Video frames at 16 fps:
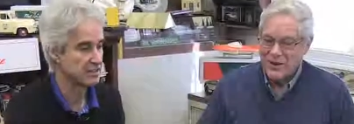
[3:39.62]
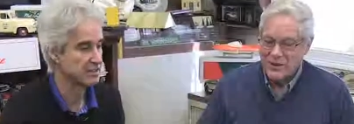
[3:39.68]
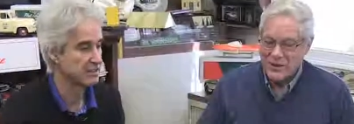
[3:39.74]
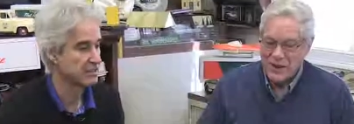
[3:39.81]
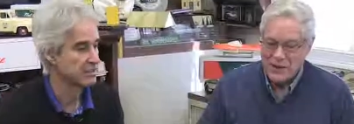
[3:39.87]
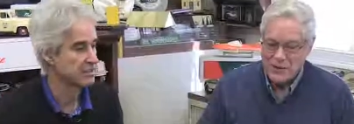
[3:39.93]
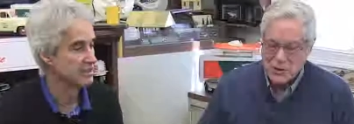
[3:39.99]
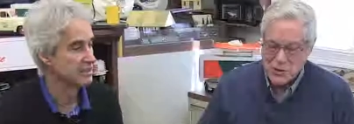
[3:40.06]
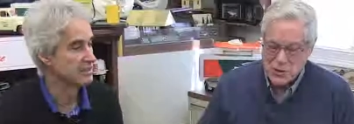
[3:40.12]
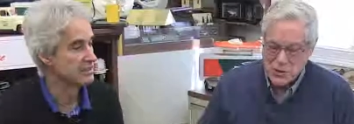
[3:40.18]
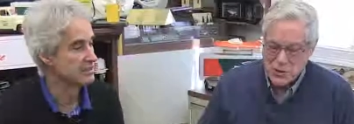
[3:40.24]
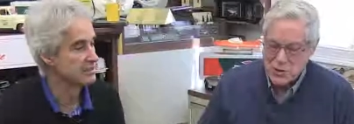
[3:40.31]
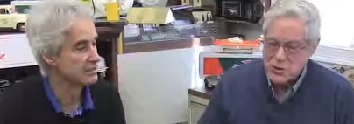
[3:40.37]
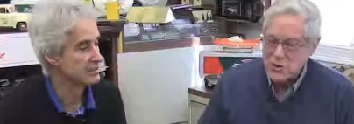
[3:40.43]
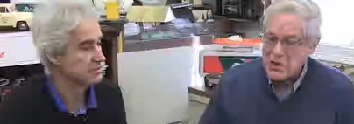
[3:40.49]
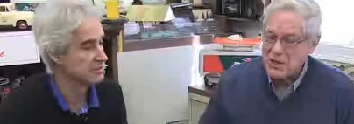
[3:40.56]
Speaker 1: Okay, this is
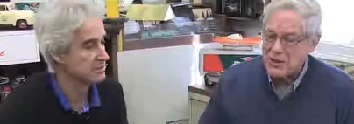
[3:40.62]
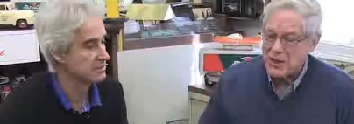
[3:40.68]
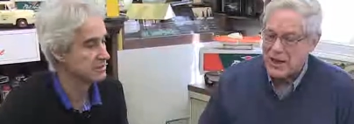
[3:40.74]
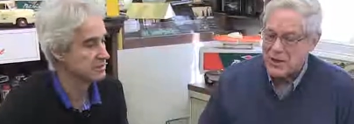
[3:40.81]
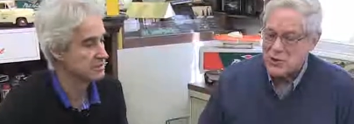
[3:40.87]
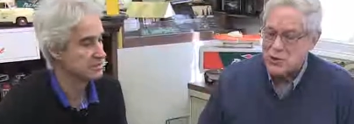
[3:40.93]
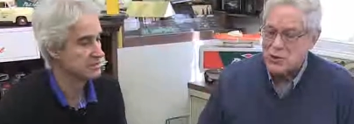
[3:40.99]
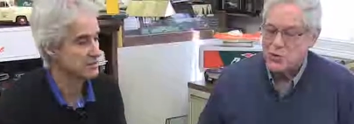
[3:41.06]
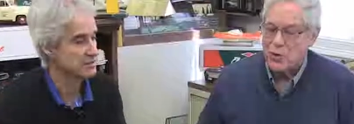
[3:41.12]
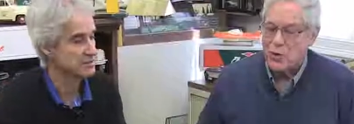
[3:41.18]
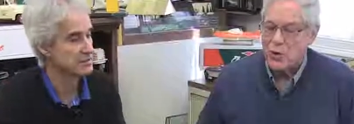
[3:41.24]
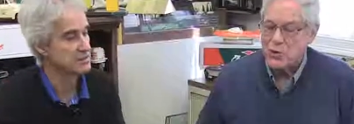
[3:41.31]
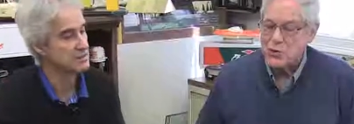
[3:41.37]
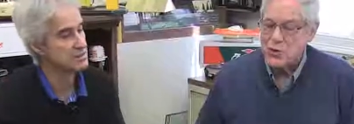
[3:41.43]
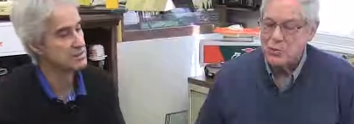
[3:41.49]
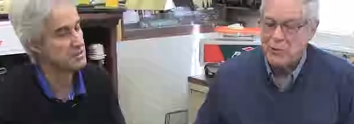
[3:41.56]
the Sea Lancer,
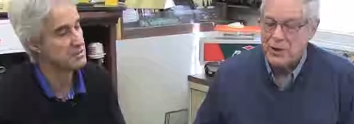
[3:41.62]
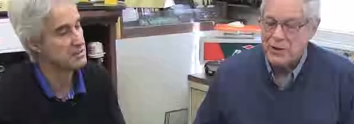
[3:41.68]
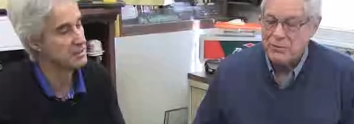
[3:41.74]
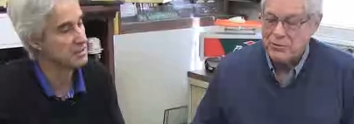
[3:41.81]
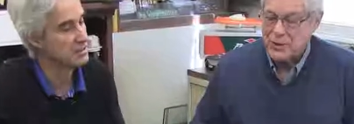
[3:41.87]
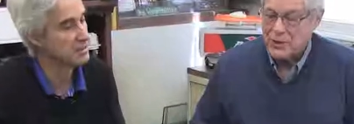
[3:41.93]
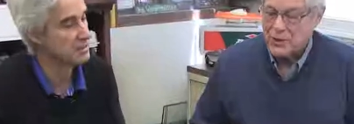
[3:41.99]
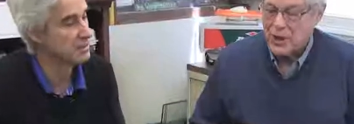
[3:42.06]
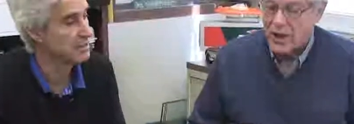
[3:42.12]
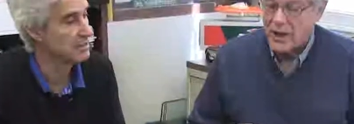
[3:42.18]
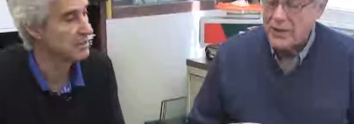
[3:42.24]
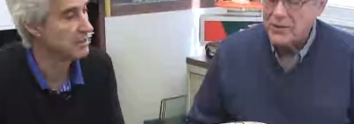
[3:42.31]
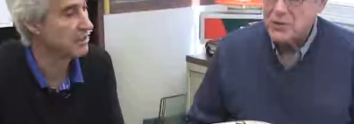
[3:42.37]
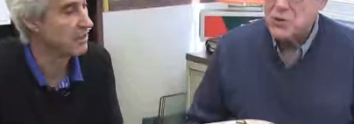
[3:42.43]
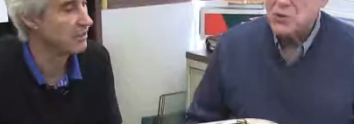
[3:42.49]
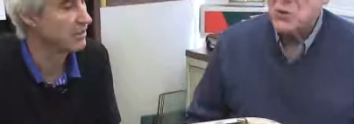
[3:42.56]
also by Fleet
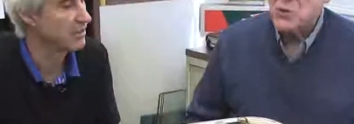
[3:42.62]
Line. This okay.